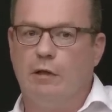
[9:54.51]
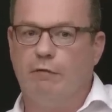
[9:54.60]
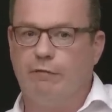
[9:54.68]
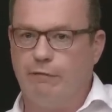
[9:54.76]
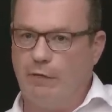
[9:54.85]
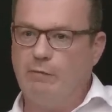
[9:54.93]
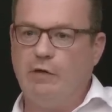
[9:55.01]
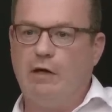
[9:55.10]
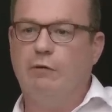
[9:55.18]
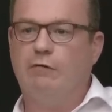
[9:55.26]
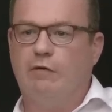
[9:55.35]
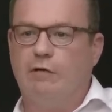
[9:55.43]
from the
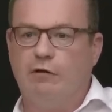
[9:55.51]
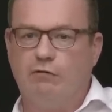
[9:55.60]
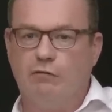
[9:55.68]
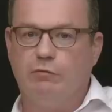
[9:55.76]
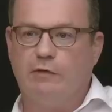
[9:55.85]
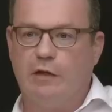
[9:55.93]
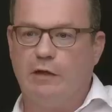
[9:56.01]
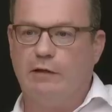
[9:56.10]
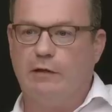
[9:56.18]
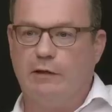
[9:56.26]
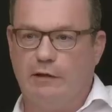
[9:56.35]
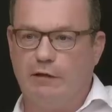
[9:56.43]
outset, did you think
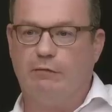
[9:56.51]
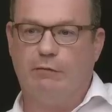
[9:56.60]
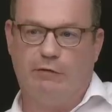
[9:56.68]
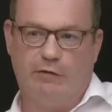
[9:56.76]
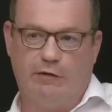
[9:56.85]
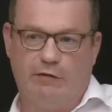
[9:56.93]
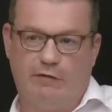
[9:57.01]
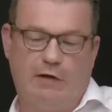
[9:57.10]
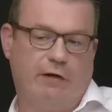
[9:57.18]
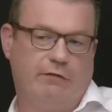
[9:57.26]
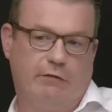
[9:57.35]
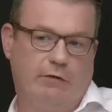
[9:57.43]
that this was a
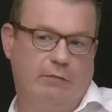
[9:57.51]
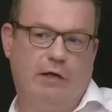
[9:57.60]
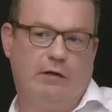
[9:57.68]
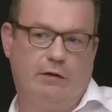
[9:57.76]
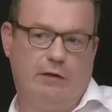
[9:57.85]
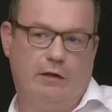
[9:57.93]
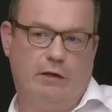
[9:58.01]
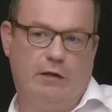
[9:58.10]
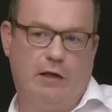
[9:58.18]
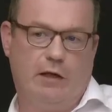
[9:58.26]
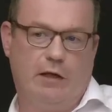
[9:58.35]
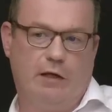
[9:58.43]
disaster and a bad idea
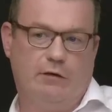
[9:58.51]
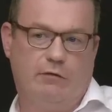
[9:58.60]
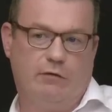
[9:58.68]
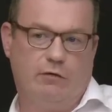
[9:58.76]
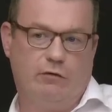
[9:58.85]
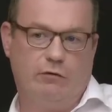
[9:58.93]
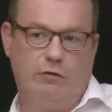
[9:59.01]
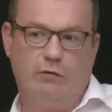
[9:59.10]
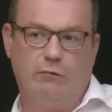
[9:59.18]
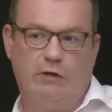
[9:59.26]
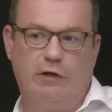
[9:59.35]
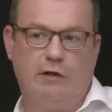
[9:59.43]
and you
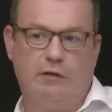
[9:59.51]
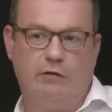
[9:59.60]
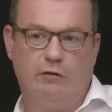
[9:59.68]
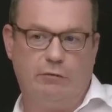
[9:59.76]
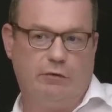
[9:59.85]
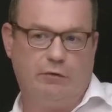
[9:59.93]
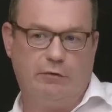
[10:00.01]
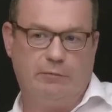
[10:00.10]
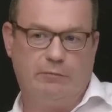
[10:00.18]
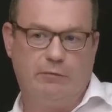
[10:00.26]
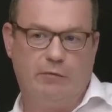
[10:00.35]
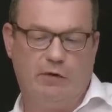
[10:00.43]
didn't want anything to do with it?
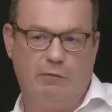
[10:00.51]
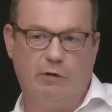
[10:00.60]
They're